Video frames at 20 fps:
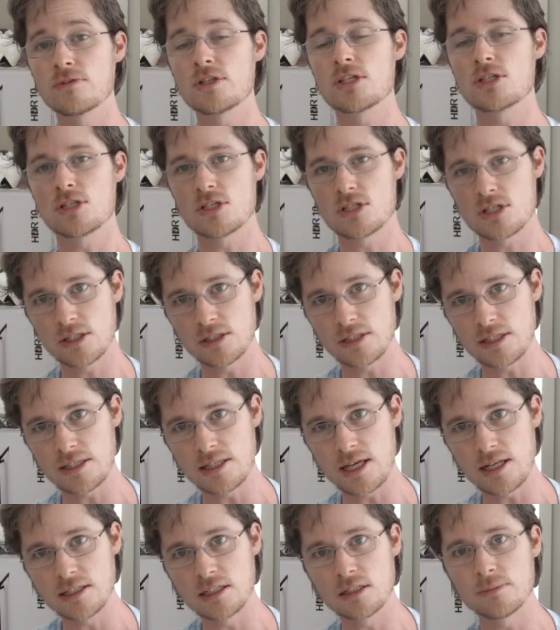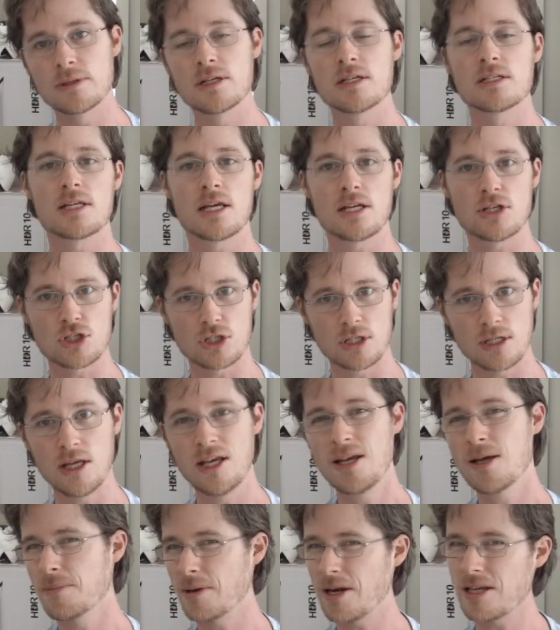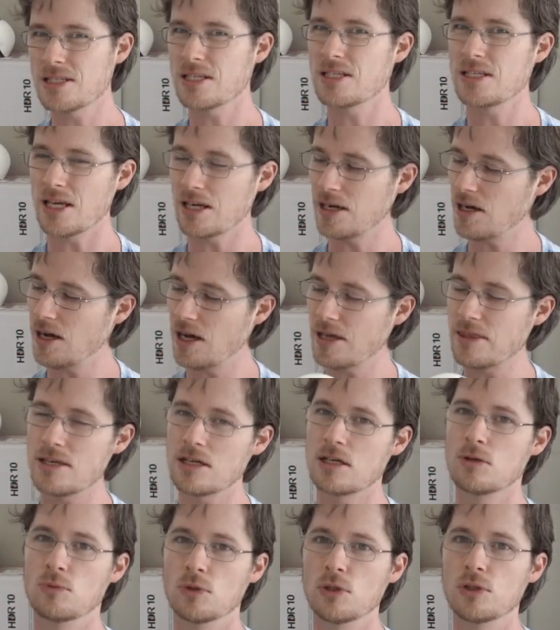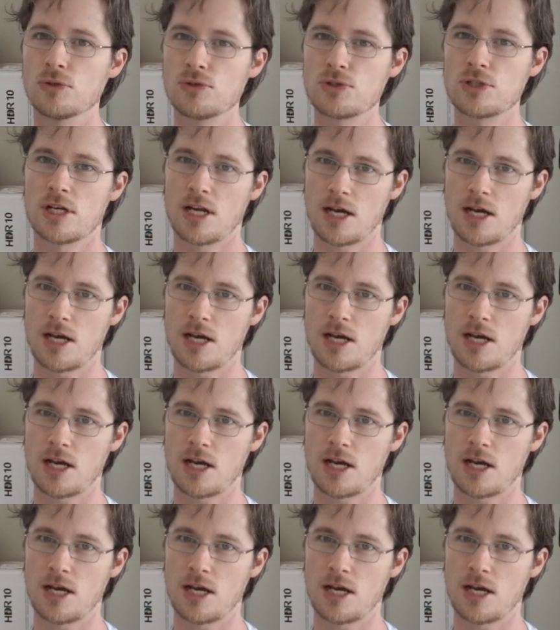This, you still need that little bit of tension. But as I said, I think it will loosen